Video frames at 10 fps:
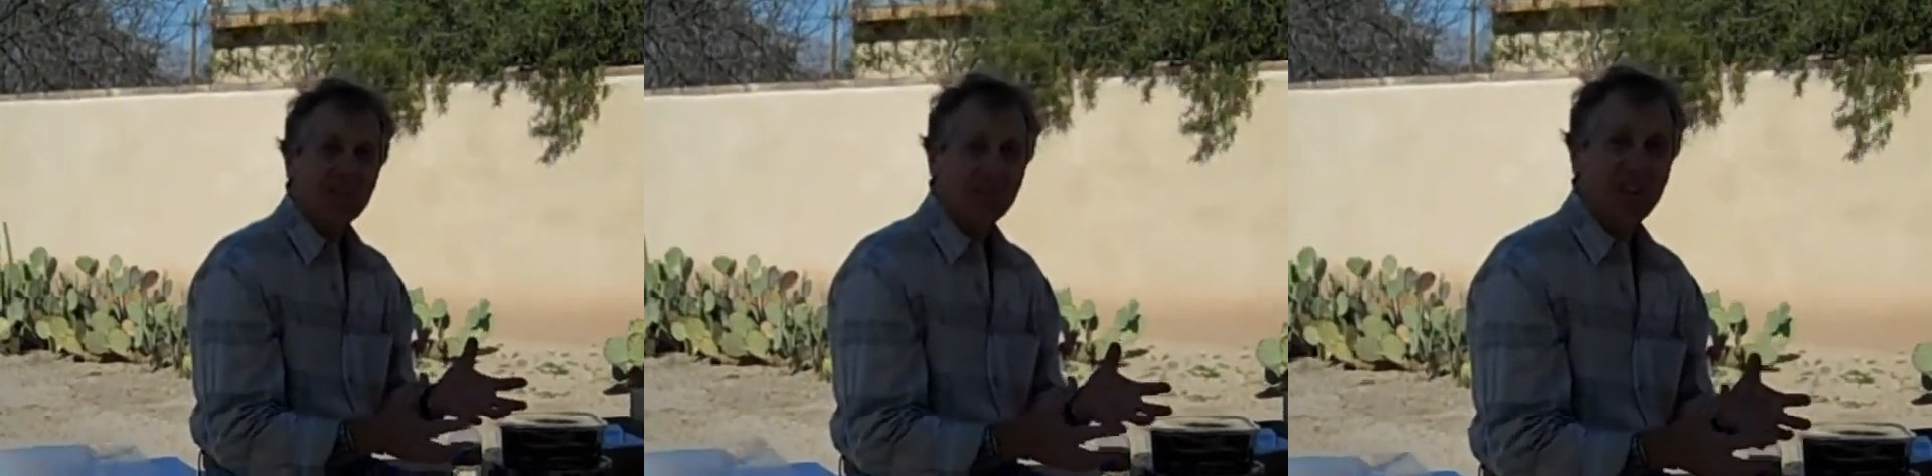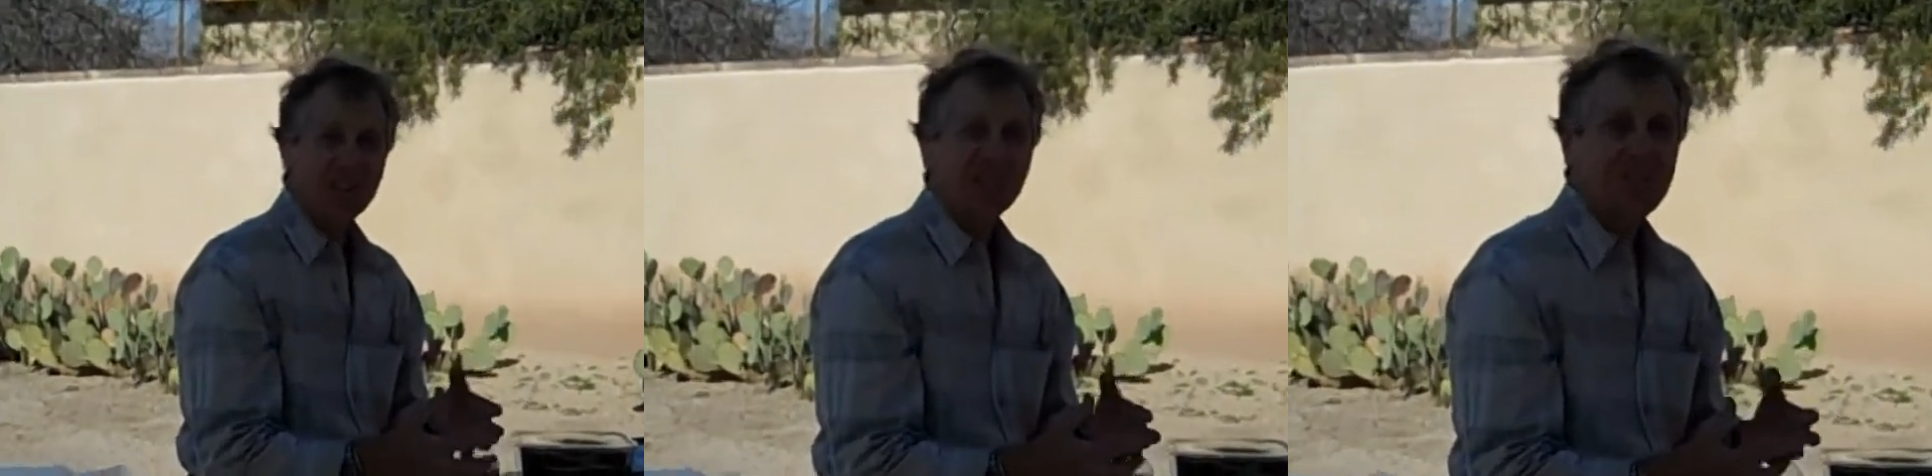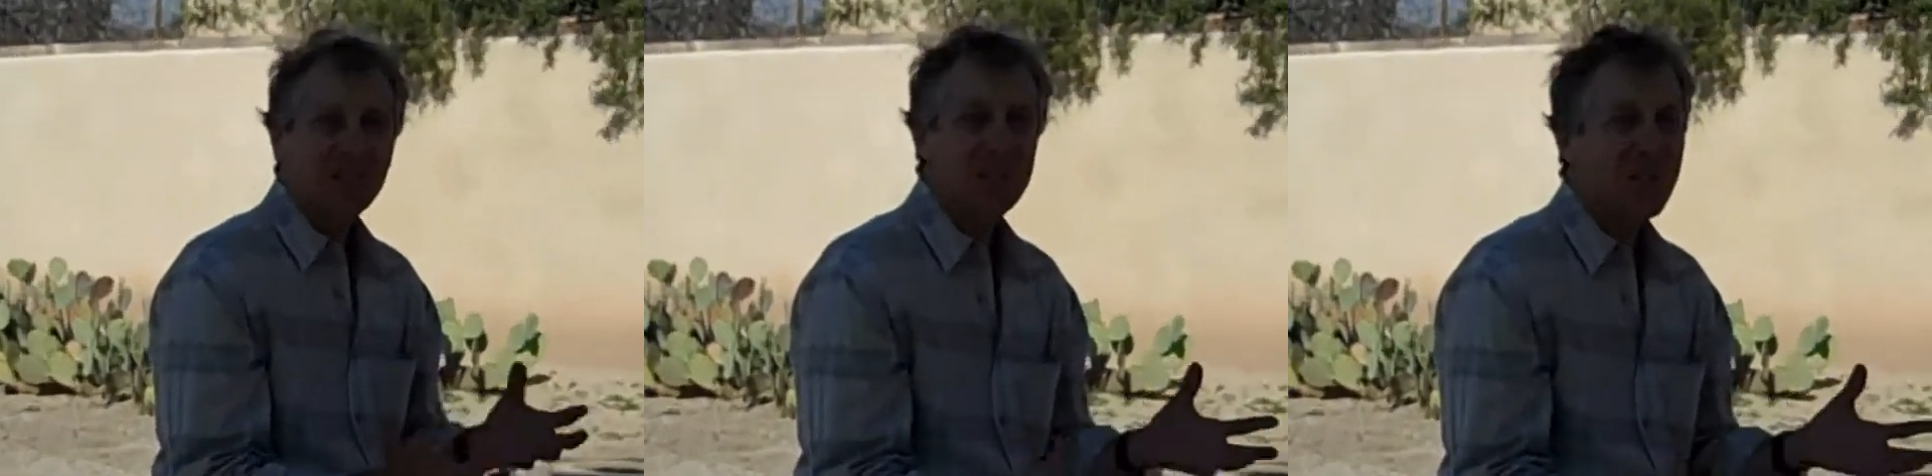the structure
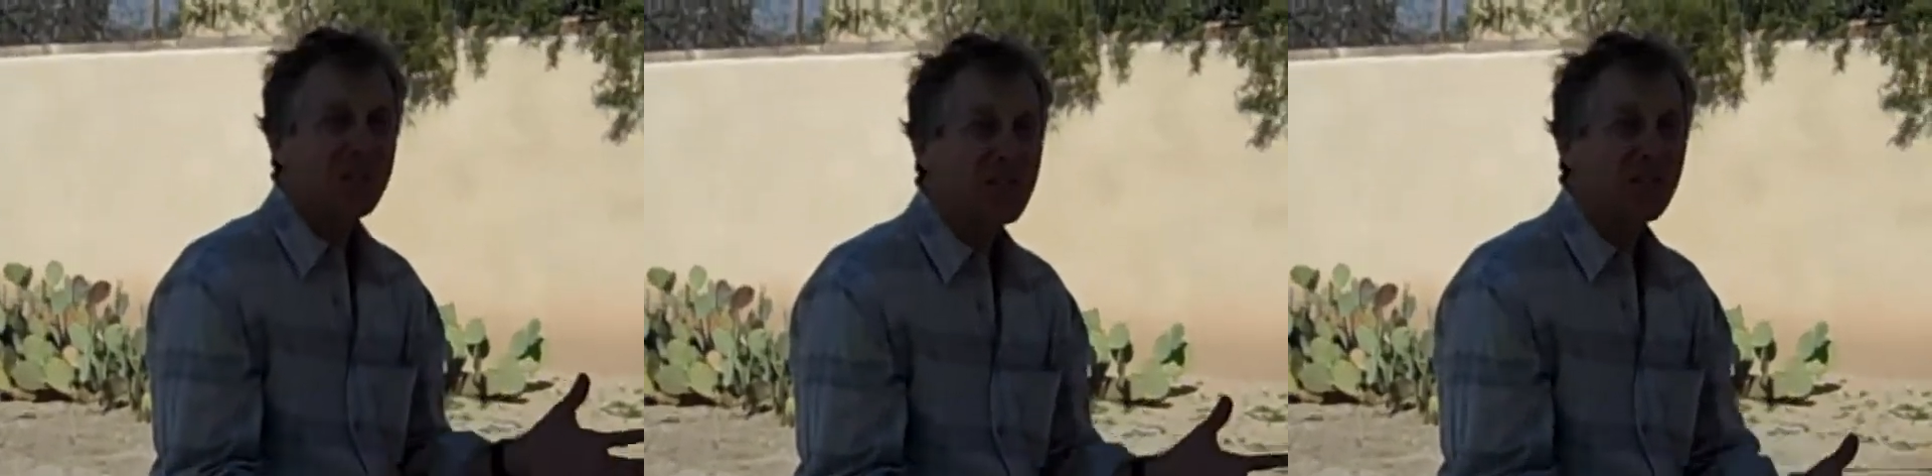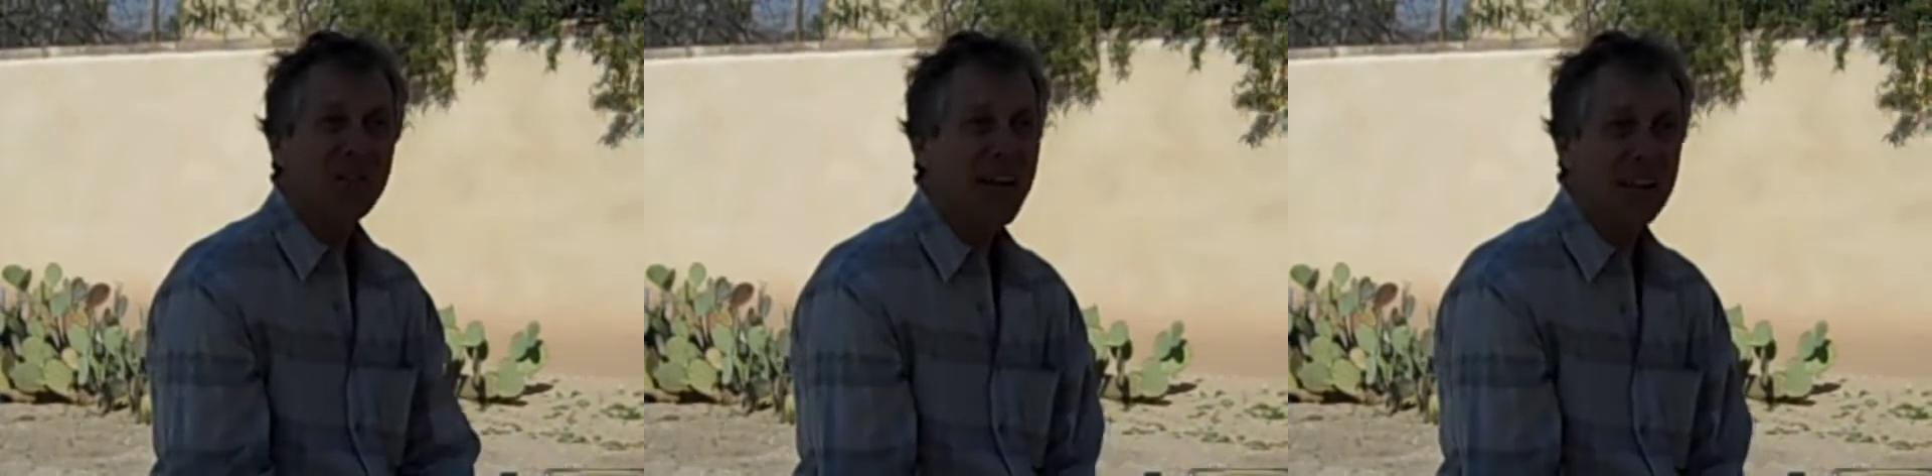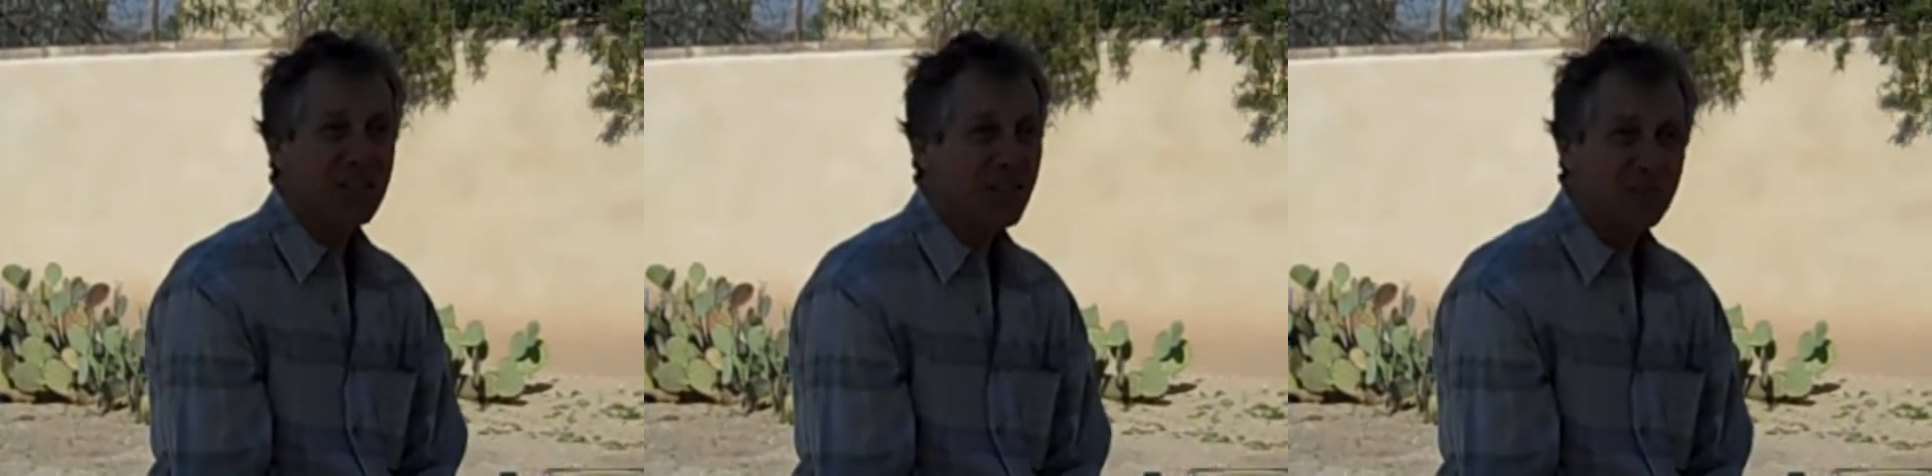so someone never
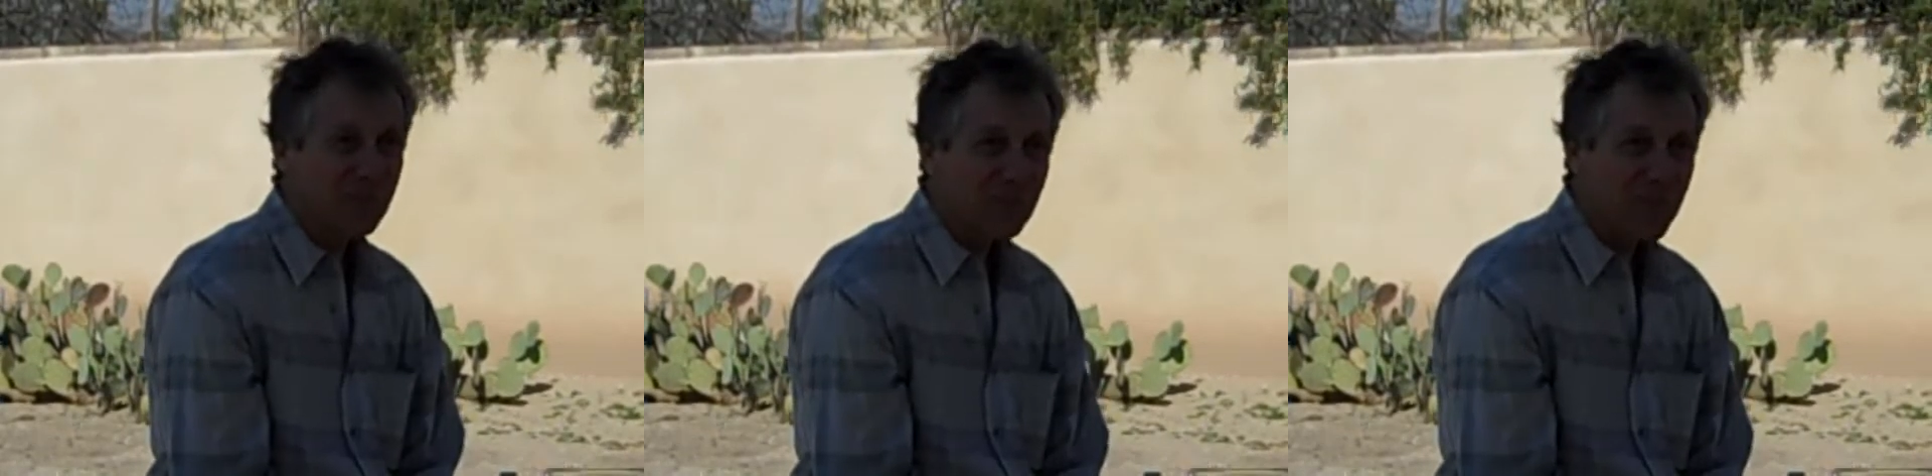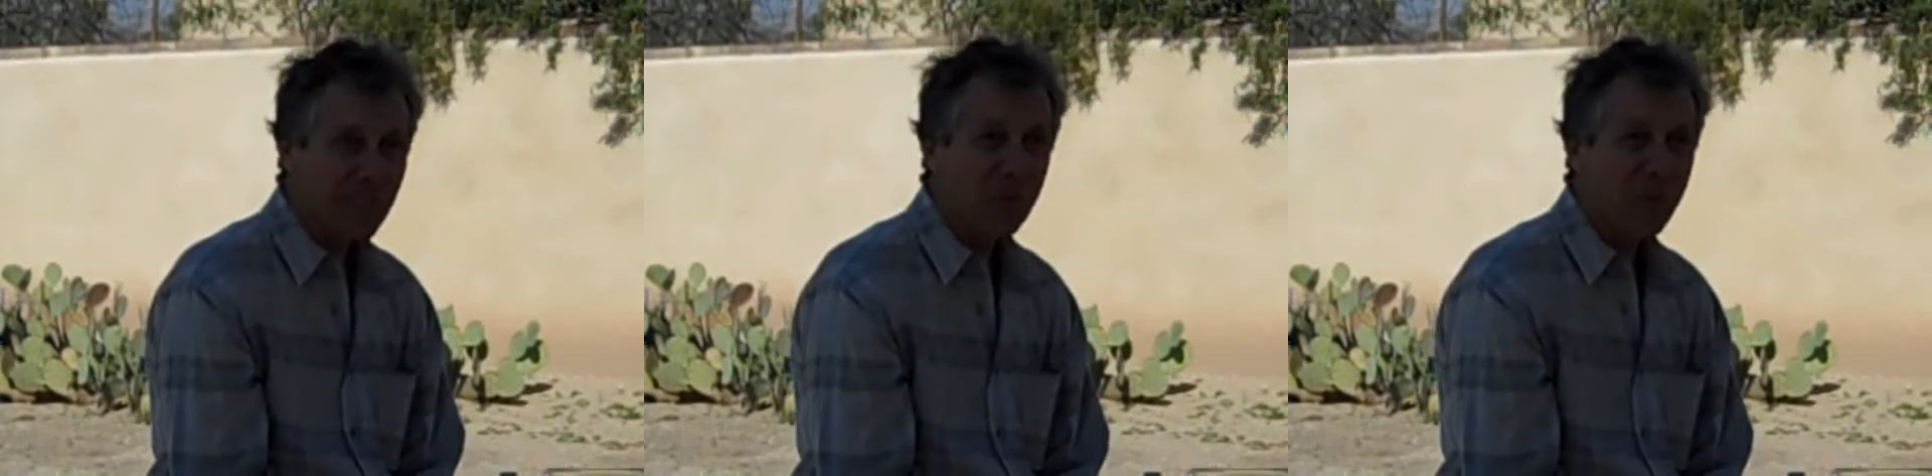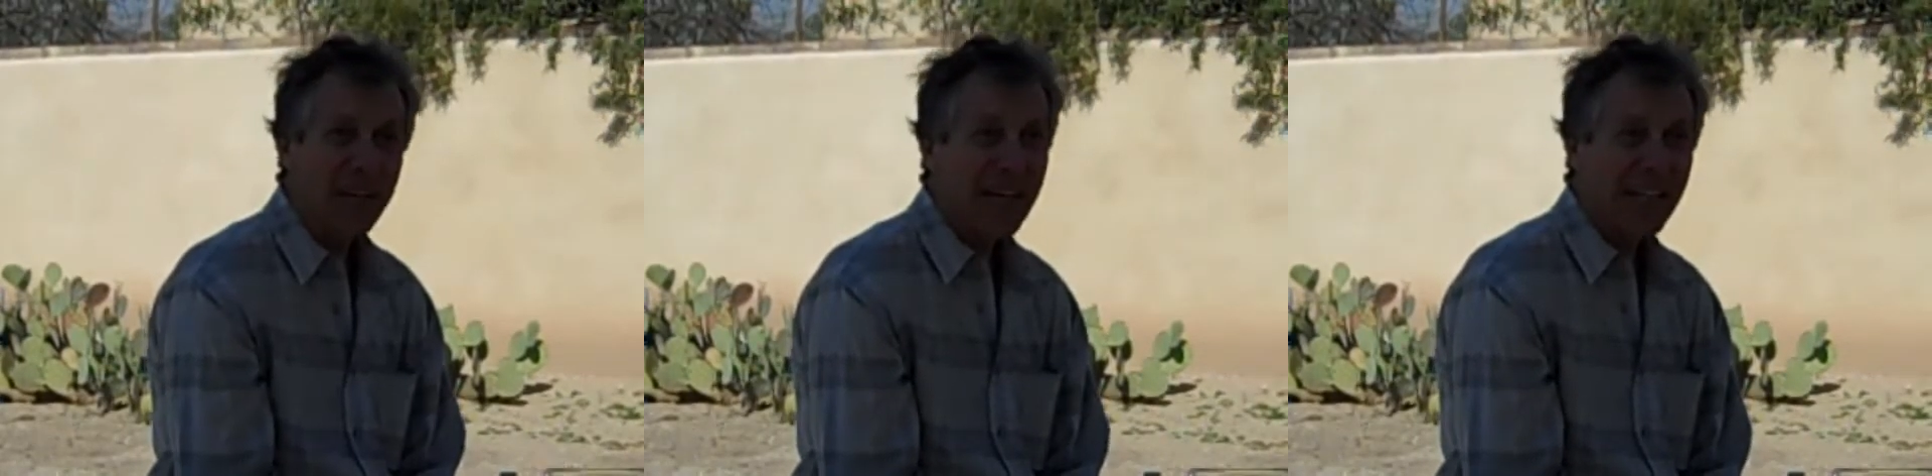has to deal
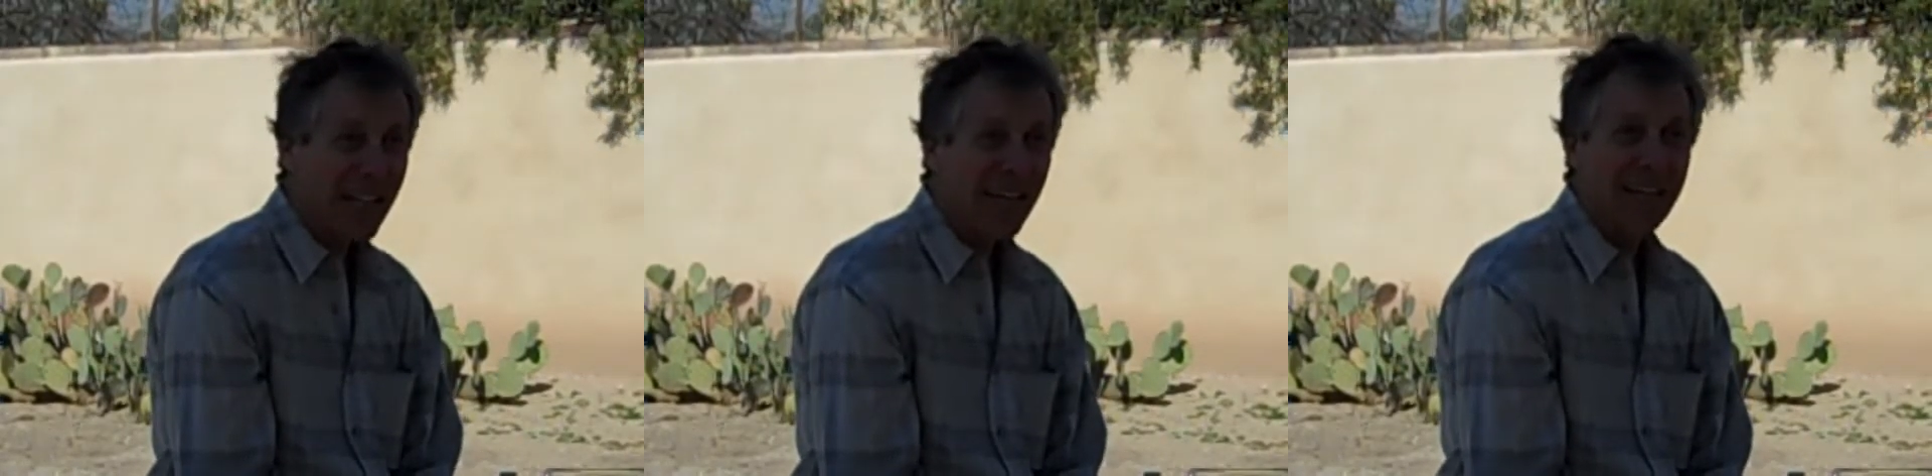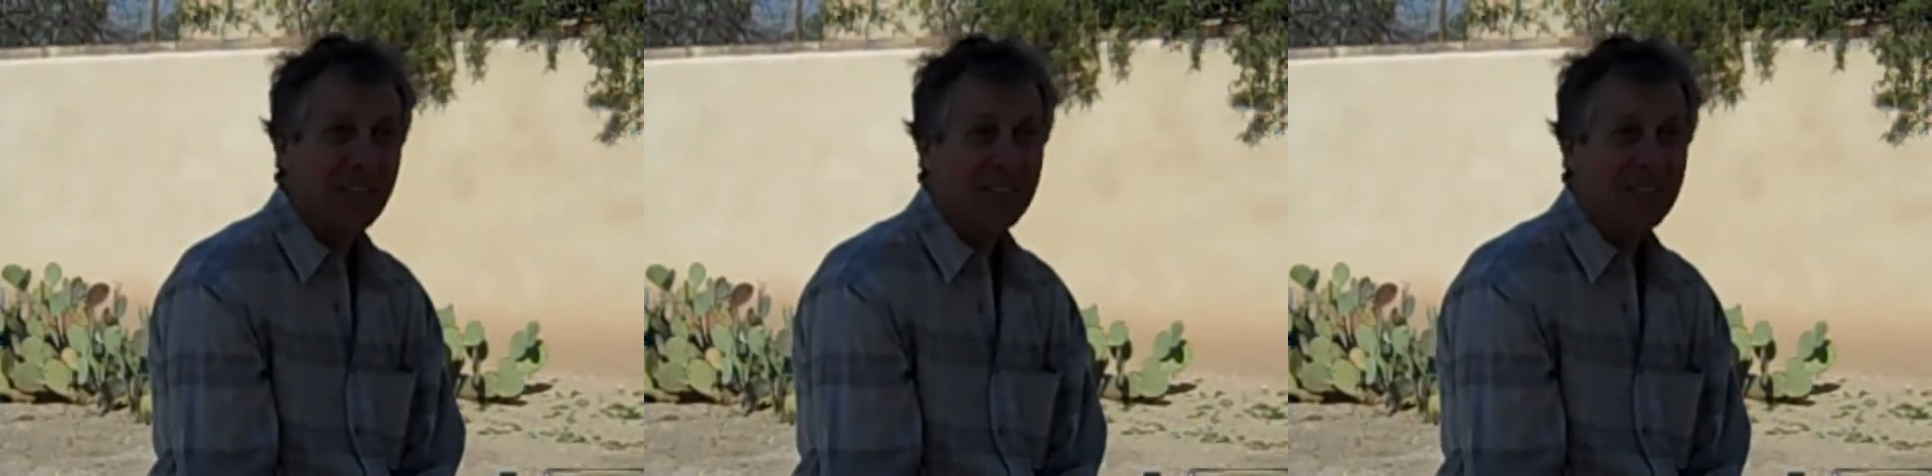with that again.